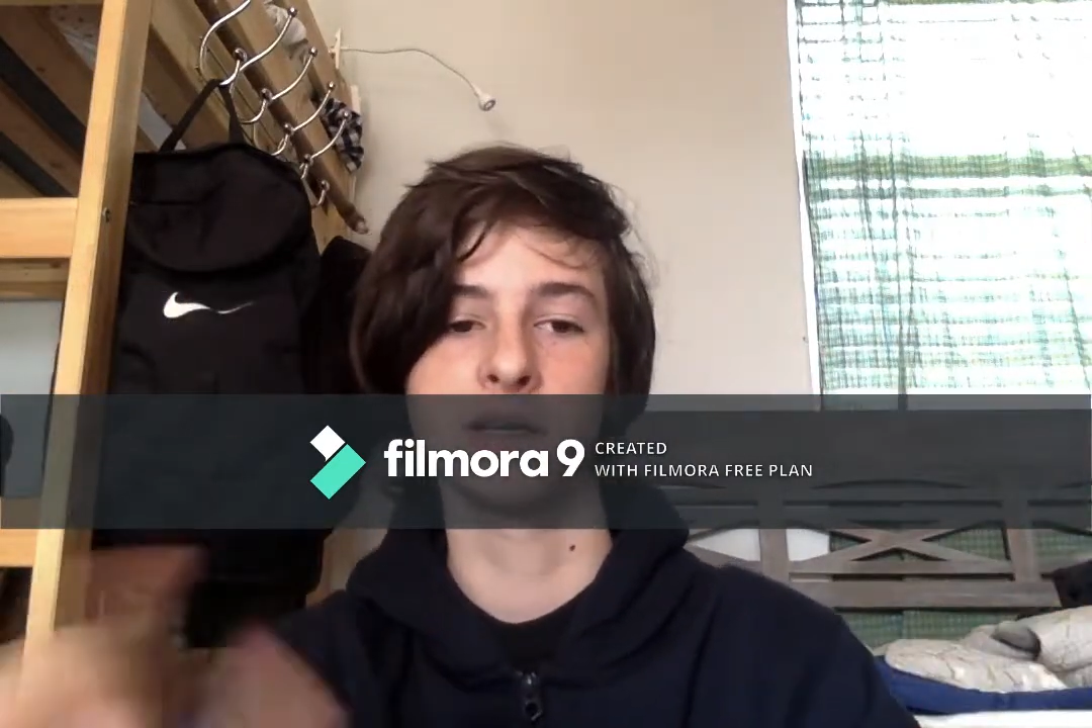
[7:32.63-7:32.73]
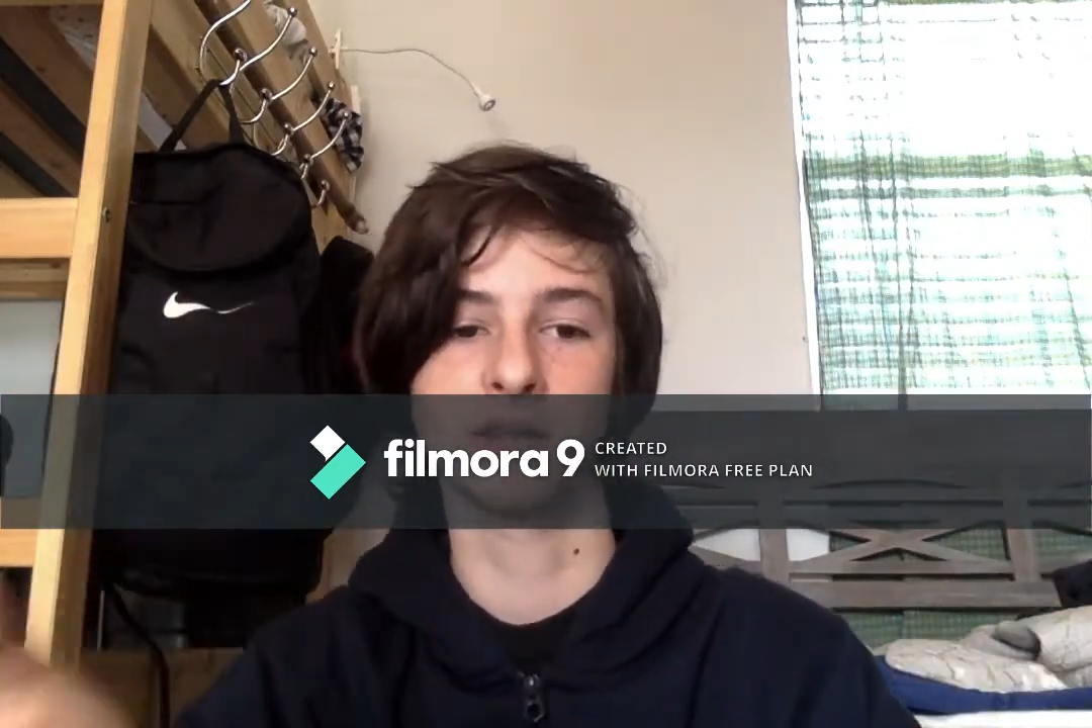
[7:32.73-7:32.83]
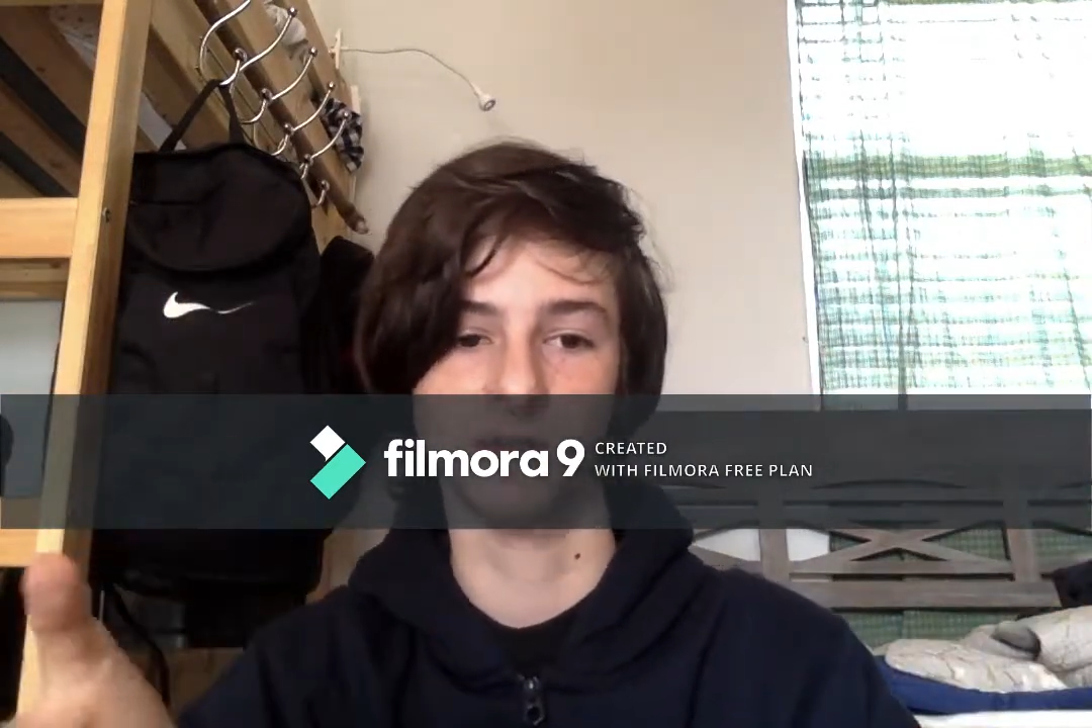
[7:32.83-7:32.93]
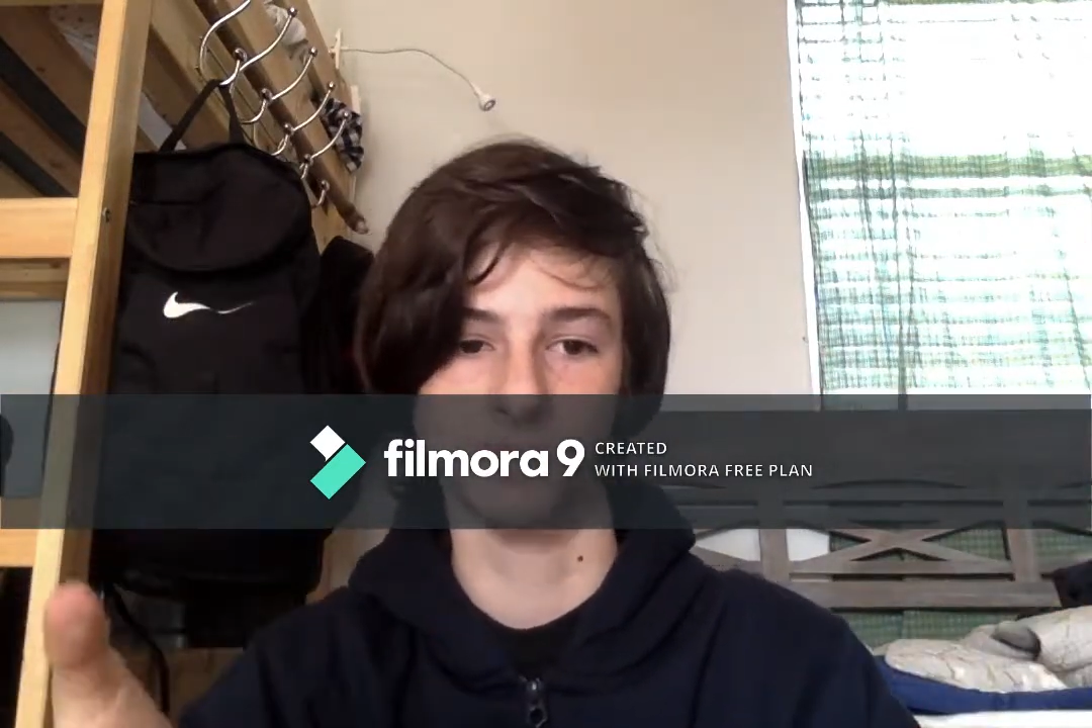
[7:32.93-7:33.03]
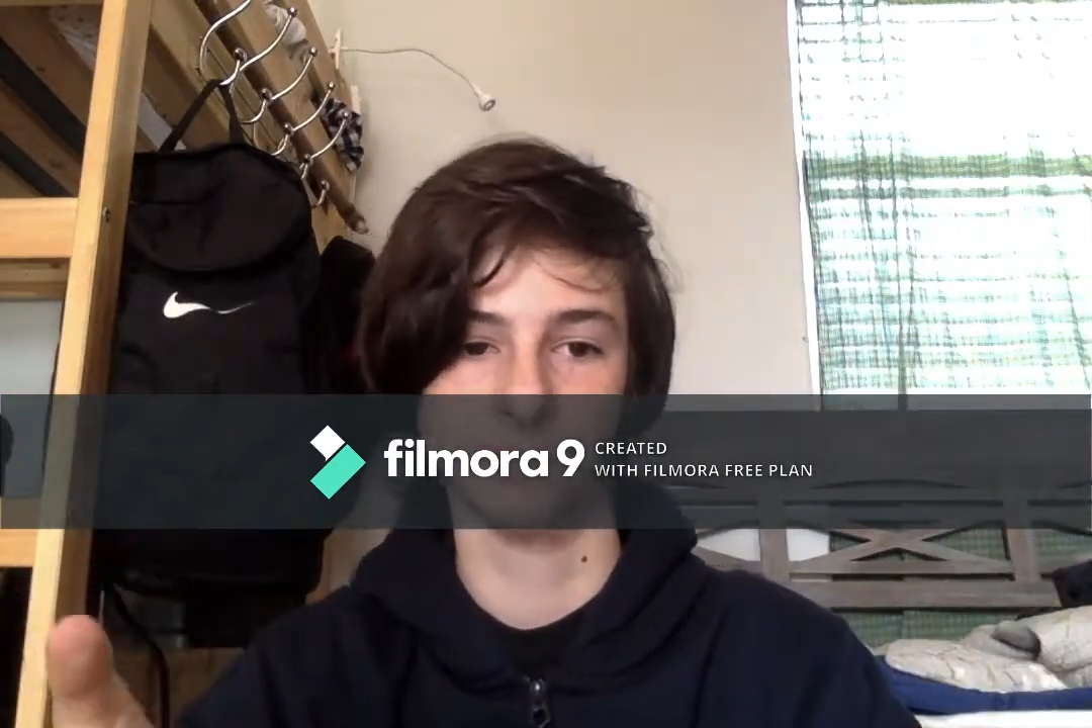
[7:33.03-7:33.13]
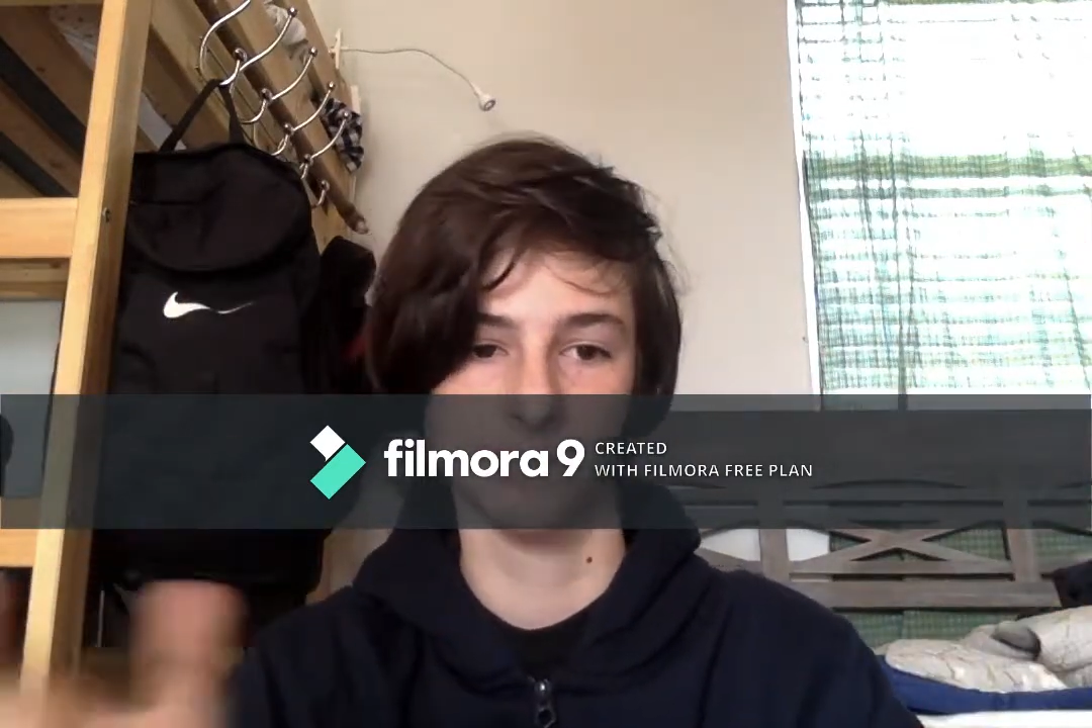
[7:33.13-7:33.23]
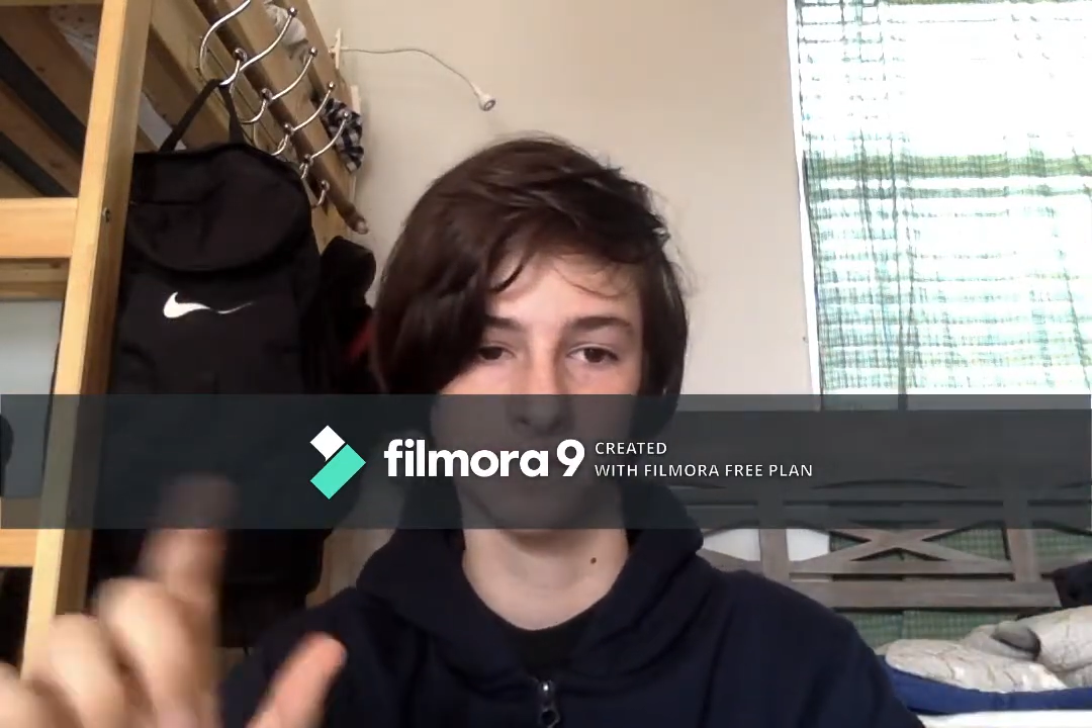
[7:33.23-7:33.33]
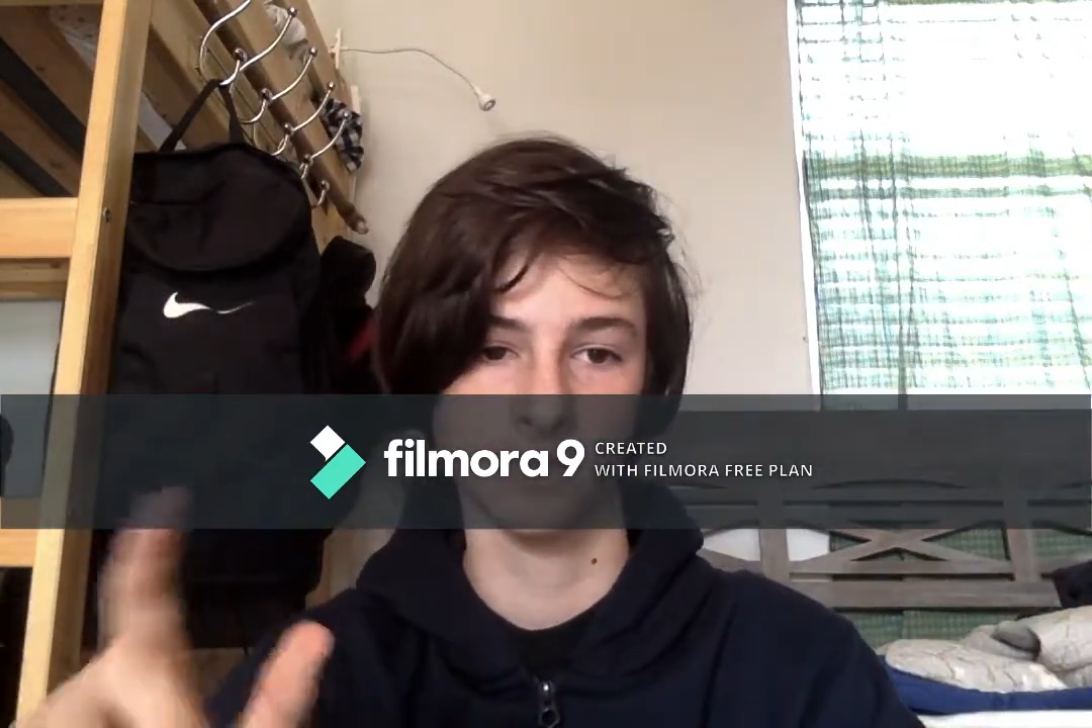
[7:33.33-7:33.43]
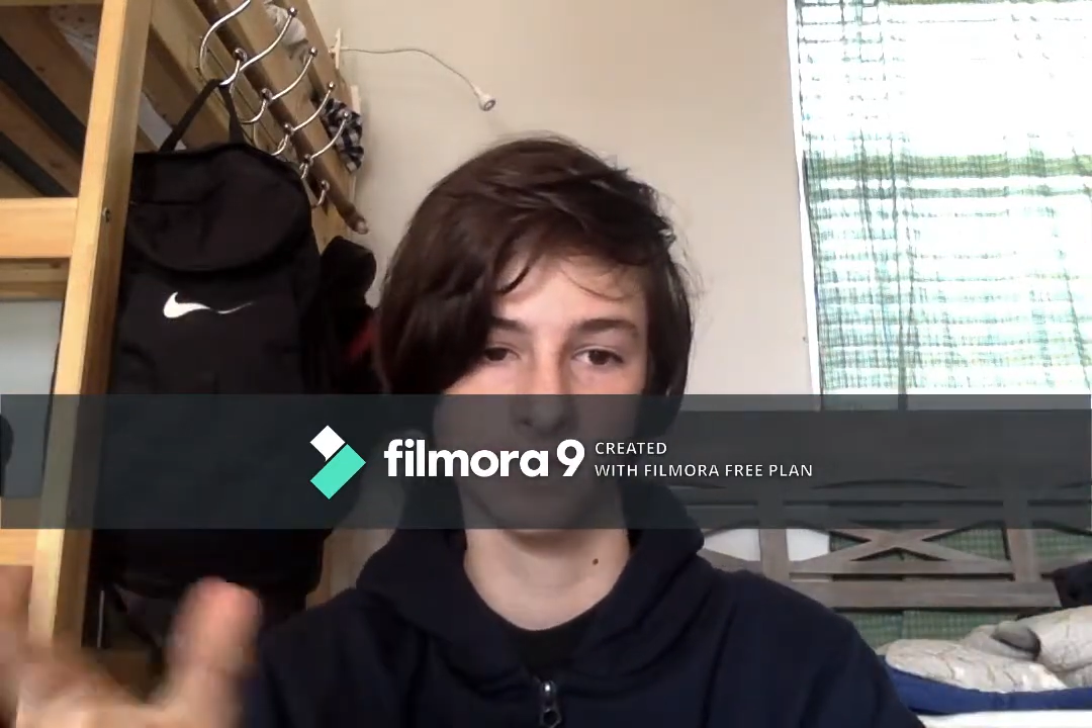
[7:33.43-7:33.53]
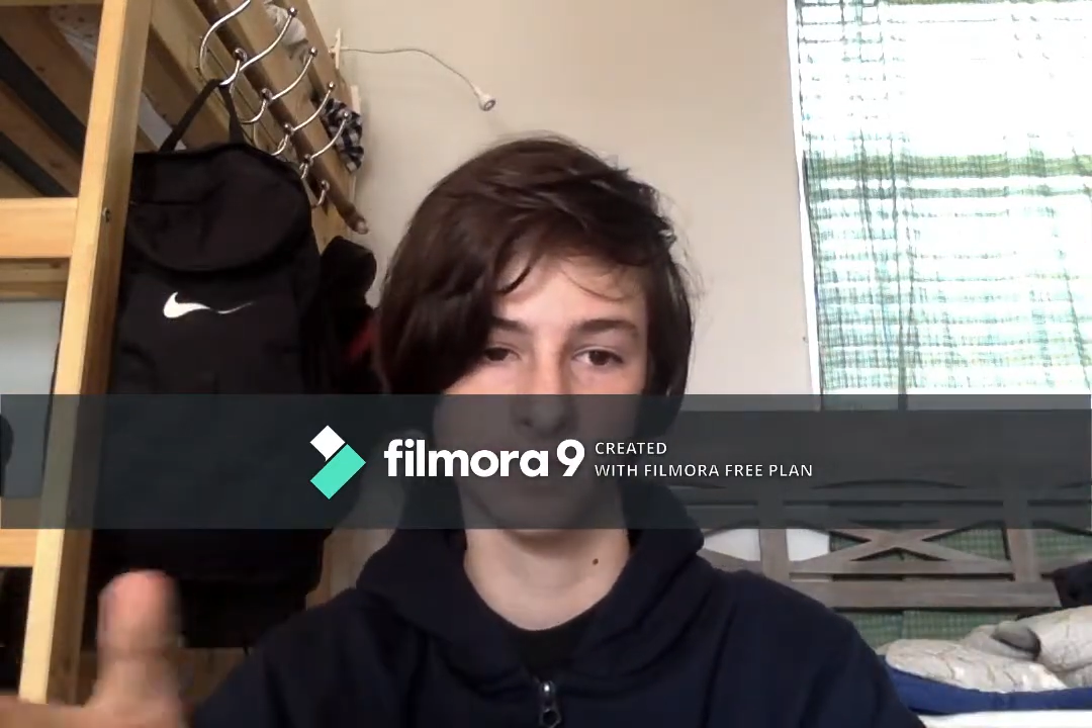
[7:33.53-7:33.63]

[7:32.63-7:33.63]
being the